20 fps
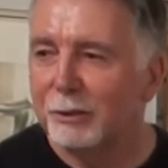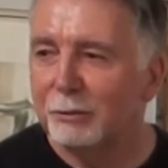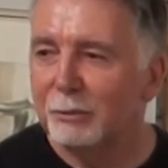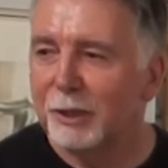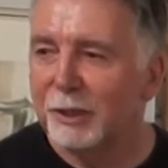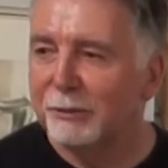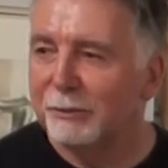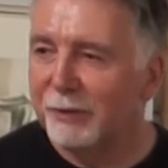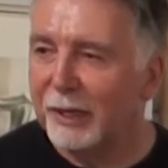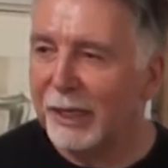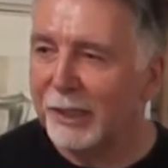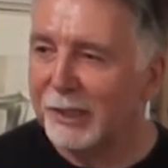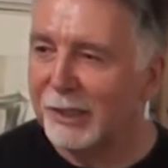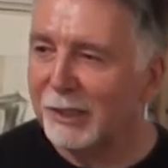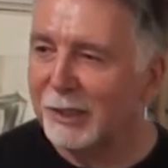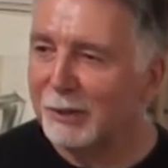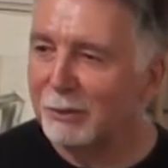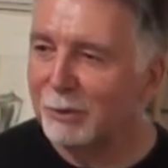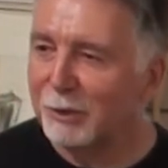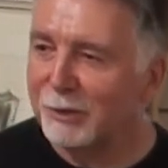when
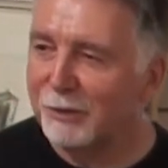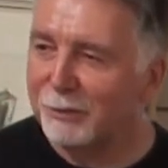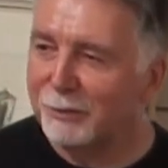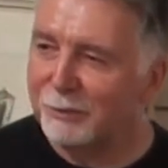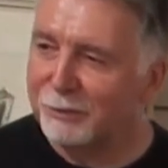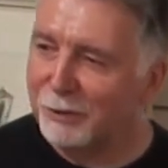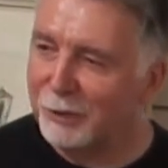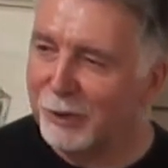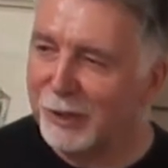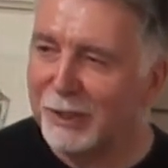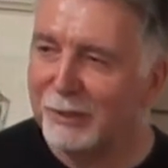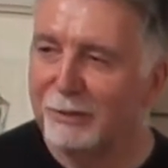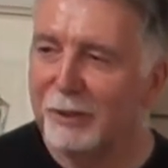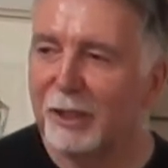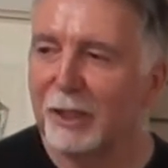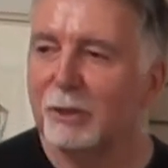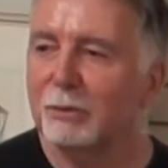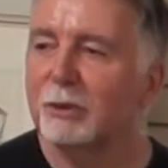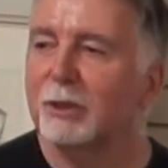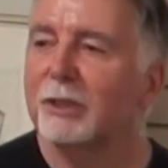faxes were first
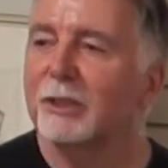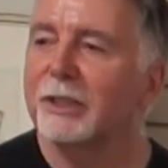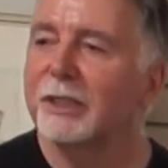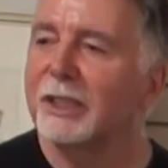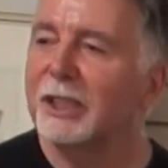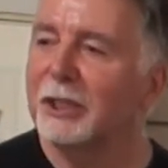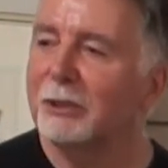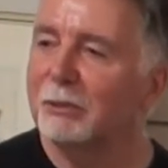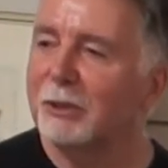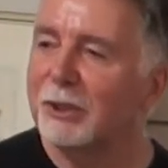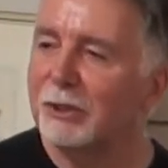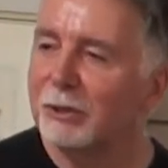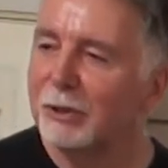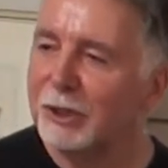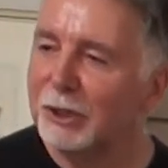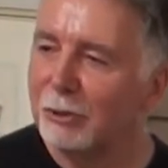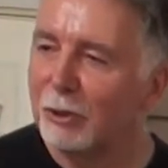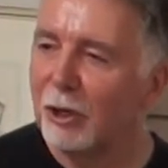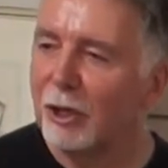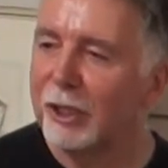available, and he would do a
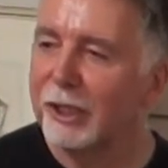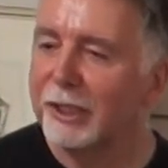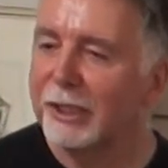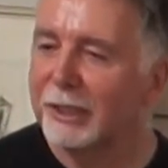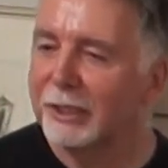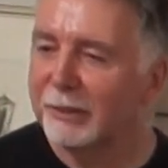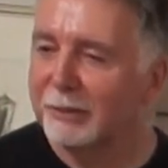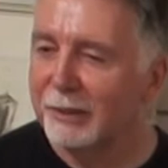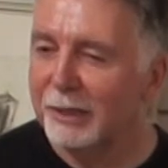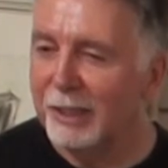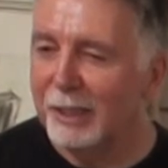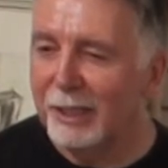drawing and